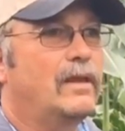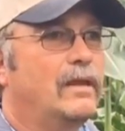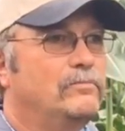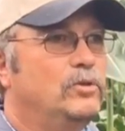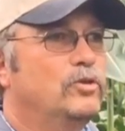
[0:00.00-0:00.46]

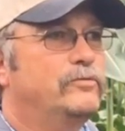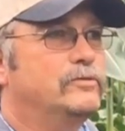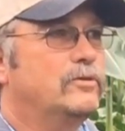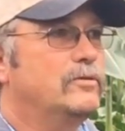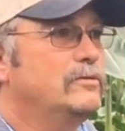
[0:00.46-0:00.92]

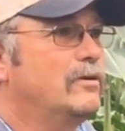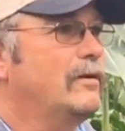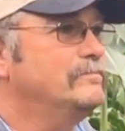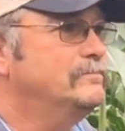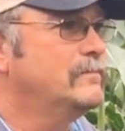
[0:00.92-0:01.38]
beautiful corn
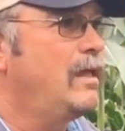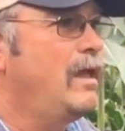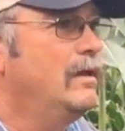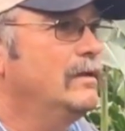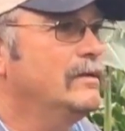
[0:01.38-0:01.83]
crop.
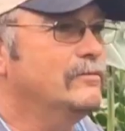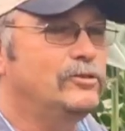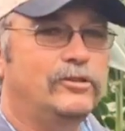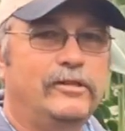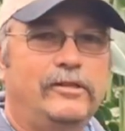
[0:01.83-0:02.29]
It
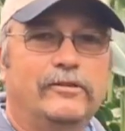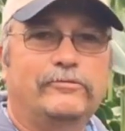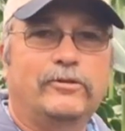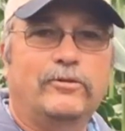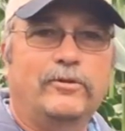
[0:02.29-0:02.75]
was a good year
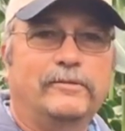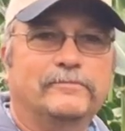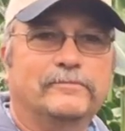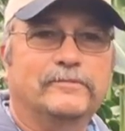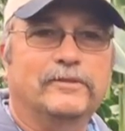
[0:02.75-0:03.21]
for corn.
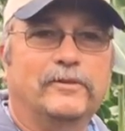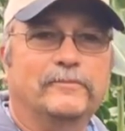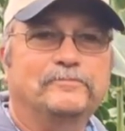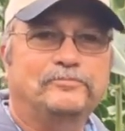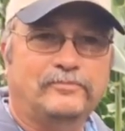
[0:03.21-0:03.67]
So
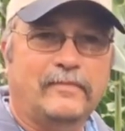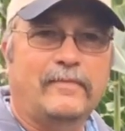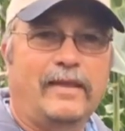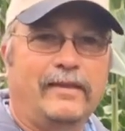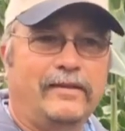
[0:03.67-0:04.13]

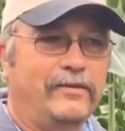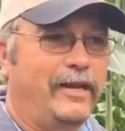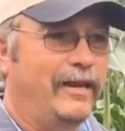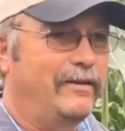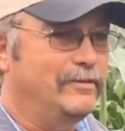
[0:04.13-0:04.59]
there
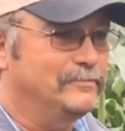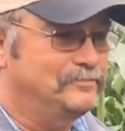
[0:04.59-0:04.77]
you have it.